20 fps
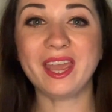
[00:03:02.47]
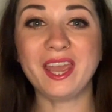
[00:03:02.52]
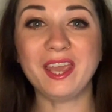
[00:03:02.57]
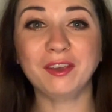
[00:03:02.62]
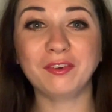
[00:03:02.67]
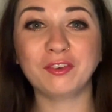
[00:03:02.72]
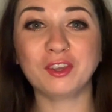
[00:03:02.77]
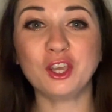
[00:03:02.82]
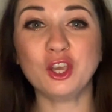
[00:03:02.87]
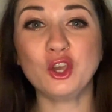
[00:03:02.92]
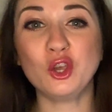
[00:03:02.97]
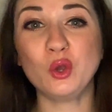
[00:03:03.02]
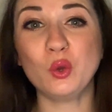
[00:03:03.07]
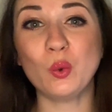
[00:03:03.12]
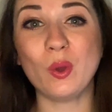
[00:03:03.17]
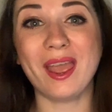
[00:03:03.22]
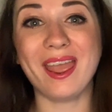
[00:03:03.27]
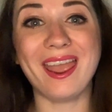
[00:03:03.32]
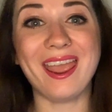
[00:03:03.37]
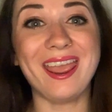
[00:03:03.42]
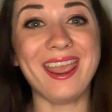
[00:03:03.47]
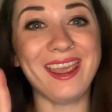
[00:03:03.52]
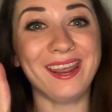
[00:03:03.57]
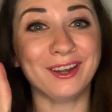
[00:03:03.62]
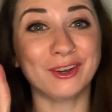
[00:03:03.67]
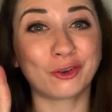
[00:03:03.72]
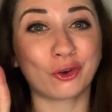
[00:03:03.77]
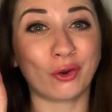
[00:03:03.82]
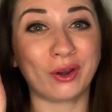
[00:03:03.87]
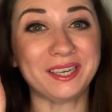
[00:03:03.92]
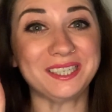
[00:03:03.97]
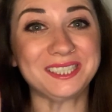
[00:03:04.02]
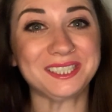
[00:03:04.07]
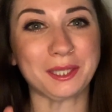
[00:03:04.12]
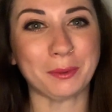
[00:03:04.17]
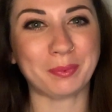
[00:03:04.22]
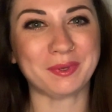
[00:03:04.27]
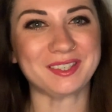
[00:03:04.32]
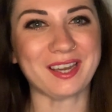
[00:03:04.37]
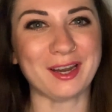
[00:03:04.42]
If you increase the
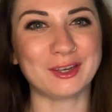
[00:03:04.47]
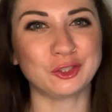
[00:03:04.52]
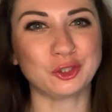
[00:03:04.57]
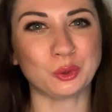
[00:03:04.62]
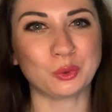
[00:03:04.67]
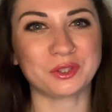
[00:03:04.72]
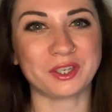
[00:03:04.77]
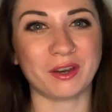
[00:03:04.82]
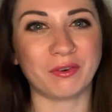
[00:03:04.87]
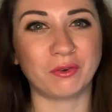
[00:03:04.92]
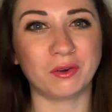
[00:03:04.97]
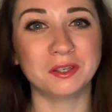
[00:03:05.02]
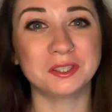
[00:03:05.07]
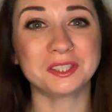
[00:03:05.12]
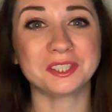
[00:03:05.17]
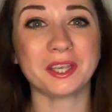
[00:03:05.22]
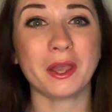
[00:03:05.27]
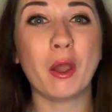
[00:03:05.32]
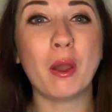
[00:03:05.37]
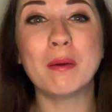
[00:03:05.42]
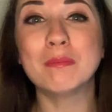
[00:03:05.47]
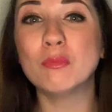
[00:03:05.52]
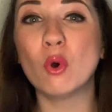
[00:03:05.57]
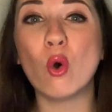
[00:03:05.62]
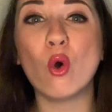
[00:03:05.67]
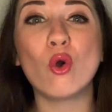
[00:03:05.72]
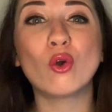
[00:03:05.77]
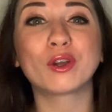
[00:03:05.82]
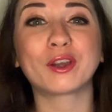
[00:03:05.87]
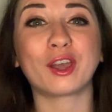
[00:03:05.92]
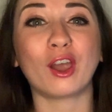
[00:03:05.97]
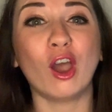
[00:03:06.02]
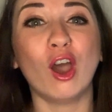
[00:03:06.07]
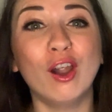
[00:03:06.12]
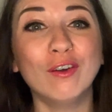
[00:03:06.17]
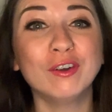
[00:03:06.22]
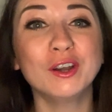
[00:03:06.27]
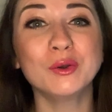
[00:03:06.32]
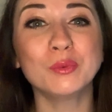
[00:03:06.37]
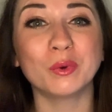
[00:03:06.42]
potential difference, more
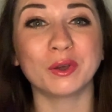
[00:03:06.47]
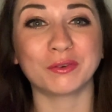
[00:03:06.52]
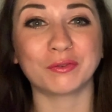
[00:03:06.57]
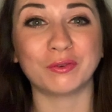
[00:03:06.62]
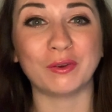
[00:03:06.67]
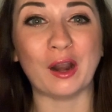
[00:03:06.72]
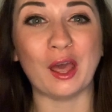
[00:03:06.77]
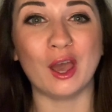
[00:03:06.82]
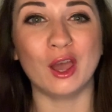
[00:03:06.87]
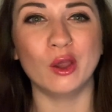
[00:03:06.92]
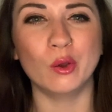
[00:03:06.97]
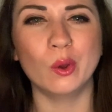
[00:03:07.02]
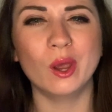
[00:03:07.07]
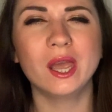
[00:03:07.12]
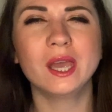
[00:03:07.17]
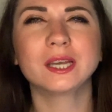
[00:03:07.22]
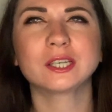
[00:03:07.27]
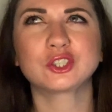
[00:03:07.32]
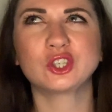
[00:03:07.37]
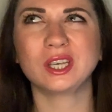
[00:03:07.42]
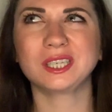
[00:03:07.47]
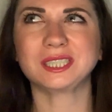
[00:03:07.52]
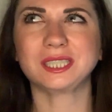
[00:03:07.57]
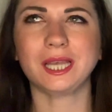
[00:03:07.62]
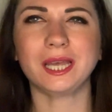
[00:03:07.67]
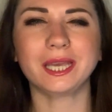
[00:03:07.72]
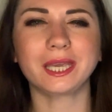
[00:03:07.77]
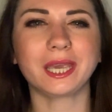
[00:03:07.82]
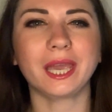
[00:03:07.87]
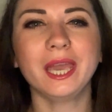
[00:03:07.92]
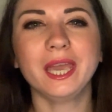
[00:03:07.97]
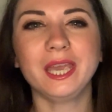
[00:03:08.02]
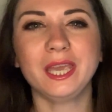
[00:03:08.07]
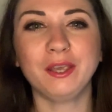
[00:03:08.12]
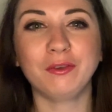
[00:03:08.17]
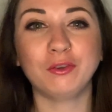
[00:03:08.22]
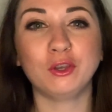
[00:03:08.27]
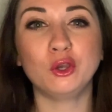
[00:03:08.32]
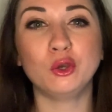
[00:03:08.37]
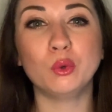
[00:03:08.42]
current would flow. Just like
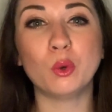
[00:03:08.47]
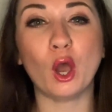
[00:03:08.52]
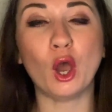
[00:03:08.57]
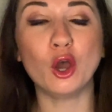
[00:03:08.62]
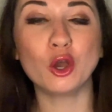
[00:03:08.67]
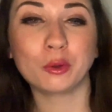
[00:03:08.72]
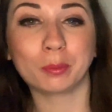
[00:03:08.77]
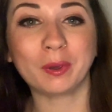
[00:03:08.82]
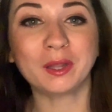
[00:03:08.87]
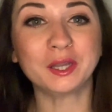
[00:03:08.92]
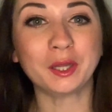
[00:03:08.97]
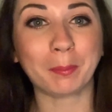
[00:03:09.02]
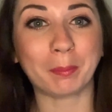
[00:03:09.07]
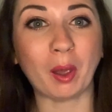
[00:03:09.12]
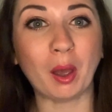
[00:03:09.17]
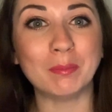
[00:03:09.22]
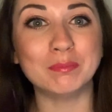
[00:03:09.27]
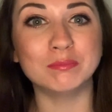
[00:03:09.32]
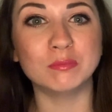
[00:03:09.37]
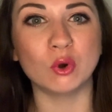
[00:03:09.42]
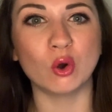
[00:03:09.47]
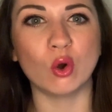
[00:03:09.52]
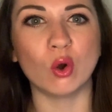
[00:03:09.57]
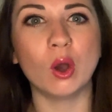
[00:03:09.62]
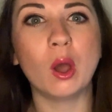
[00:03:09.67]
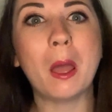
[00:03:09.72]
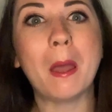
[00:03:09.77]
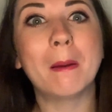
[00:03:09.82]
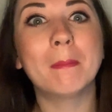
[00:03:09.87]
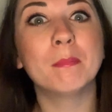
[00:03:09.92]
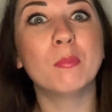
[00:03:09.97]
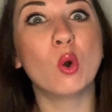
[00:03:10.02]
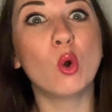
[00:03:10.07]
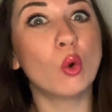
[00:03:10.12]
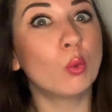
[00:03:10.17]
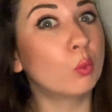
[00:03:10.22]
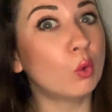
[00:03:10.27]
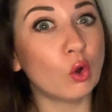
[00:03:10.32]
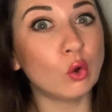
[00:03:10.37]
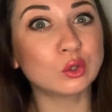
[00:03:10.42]
if you open the pump more, more
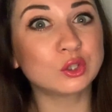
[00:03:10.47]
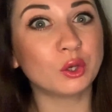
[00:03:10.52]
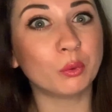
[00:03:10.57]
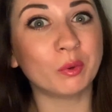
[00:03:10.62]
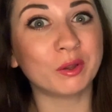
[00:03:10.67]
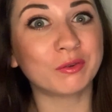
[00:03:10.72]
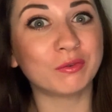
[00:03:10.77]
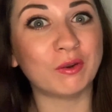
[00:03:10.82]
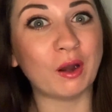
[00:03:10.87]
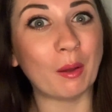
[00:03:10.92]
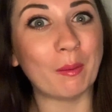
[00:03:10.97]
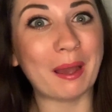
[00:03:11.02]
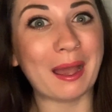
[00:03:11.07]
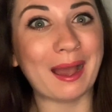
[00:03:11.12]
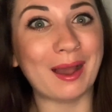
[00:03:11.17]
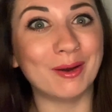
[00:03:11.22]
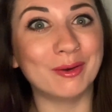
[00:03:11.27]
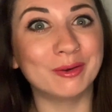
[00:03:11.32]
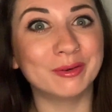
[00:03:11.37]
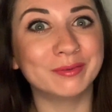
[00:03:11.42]
water would flow out.